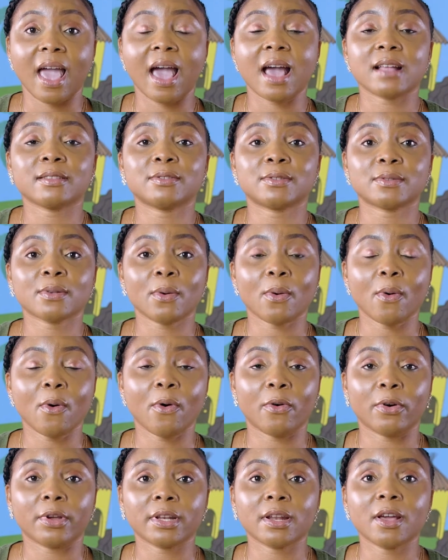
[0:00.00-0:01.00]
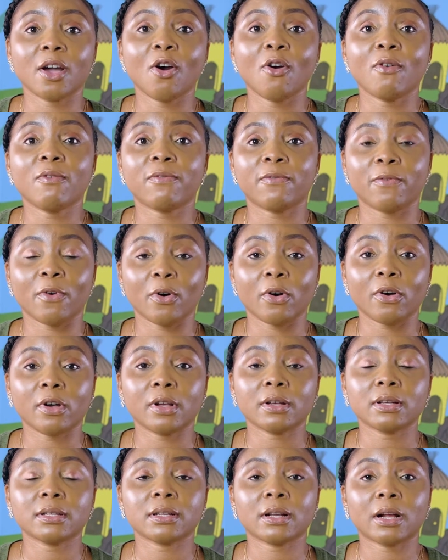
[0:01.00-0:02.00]
and so on
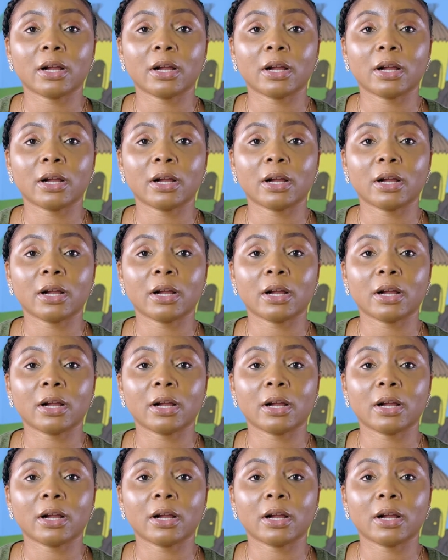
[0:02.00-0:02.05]
for